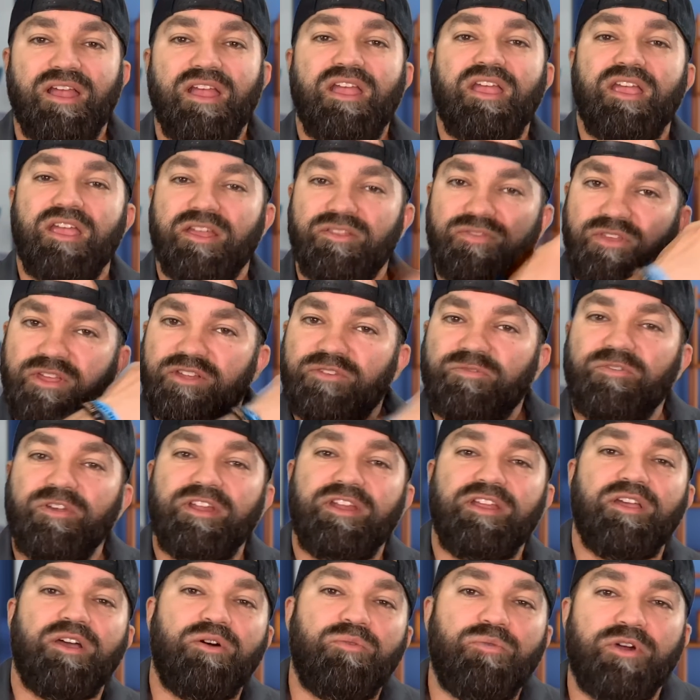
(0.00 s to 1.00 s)
In this
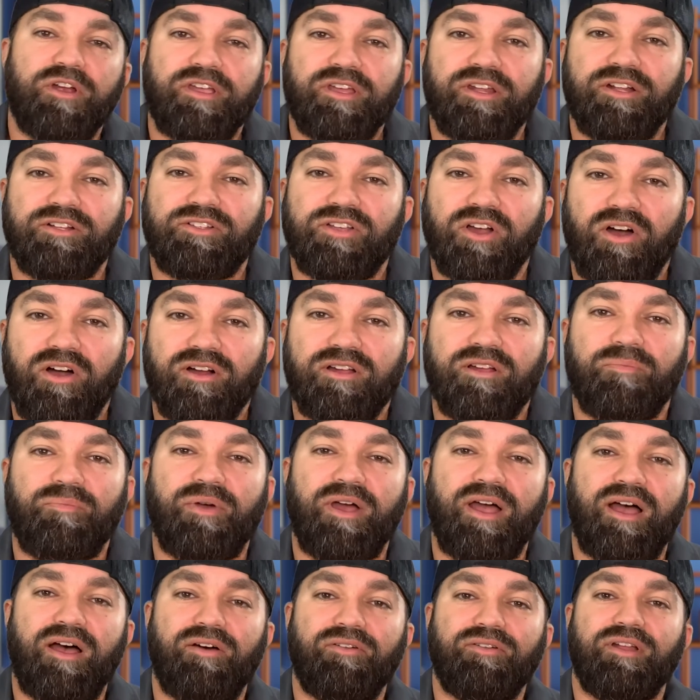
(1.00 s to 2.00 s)
video, we're going to talk
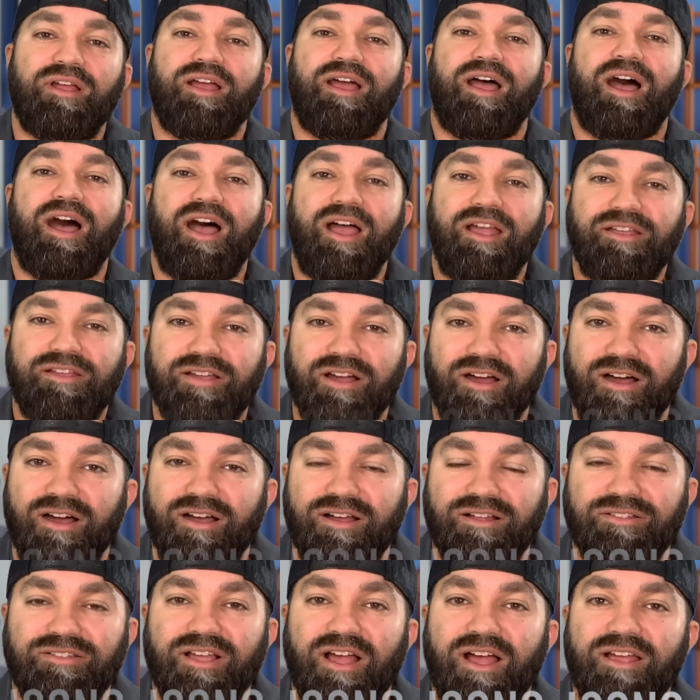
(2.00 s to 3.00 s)
about
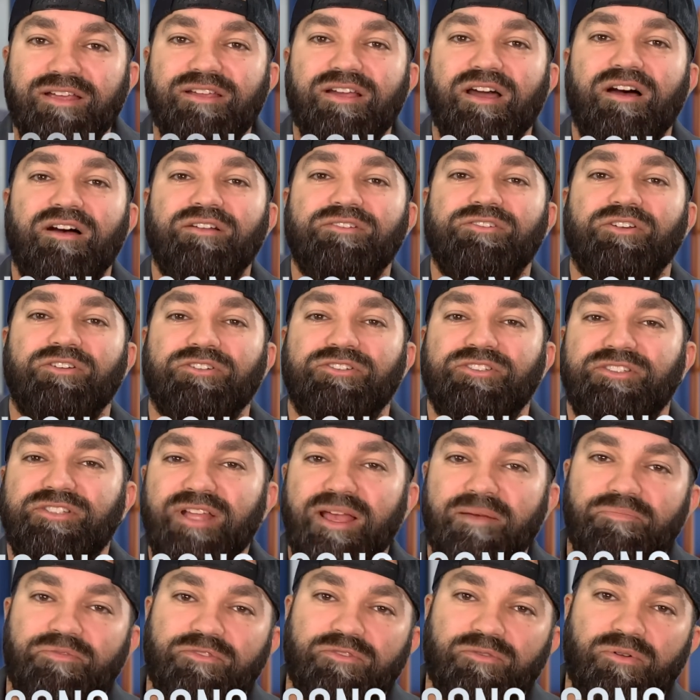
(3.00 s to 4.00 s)
icons. Icons are
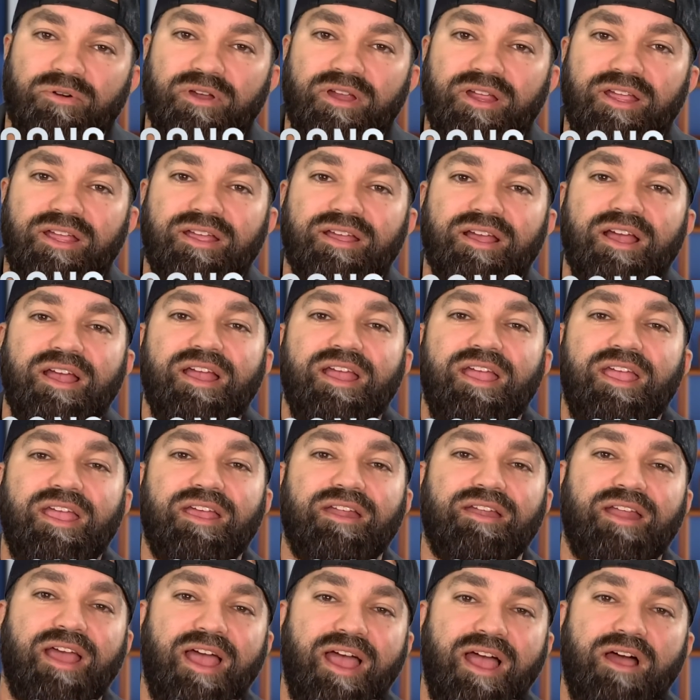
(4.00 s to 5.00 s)
step 3
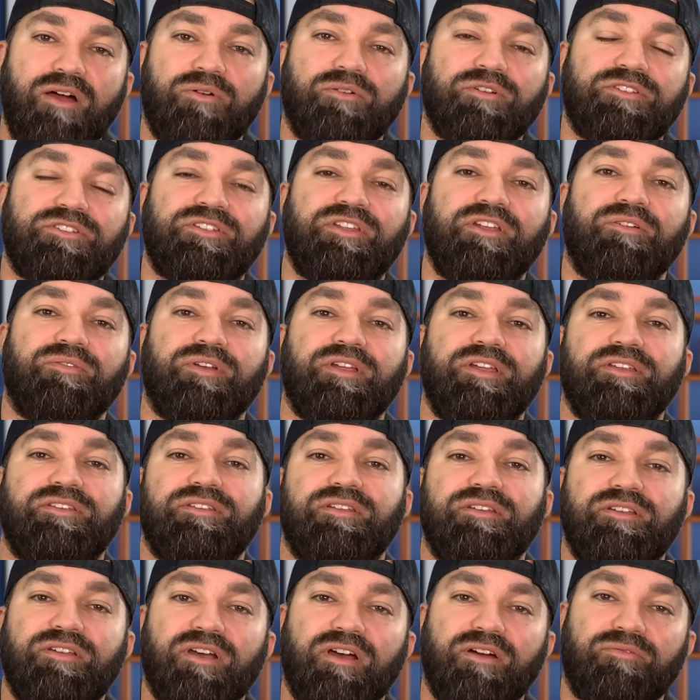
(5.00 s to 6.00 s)
in our series
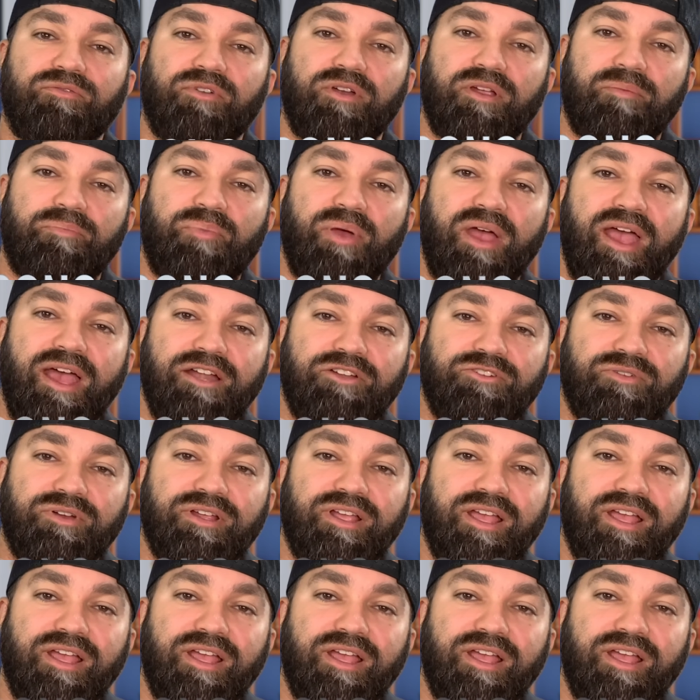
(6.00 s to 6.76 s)
covering Patrick